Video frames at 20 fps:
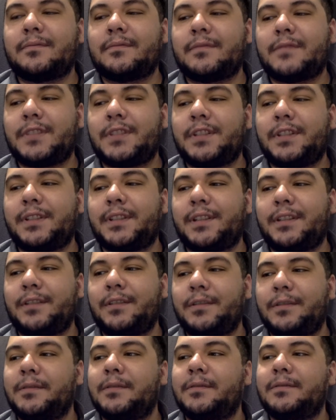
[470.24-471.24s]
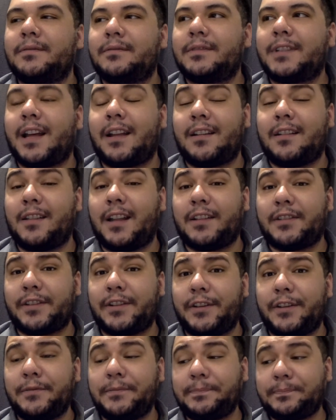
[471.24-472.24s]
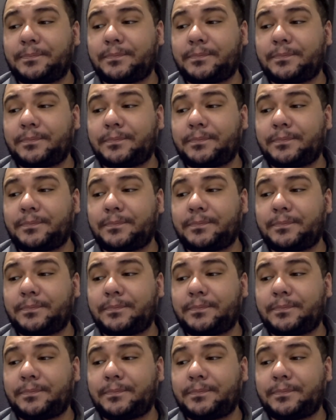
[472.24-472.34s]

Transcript: she's still got a lot to go.